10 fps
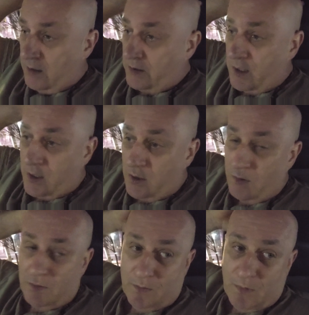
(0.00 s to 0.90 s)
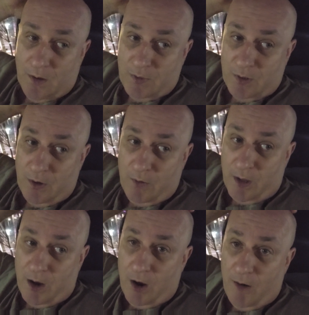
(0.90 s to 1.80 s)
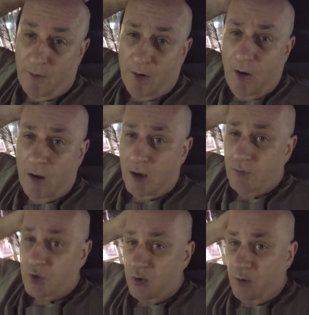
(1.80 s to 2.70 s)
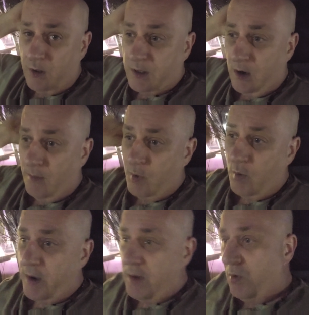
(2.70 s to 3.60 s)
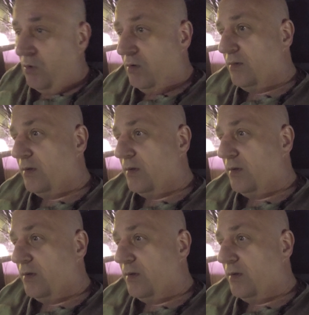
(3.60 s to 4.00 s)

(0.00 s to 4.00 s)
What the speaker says: So I'm stuck with the car I've got, and I'm sure there's a lot more people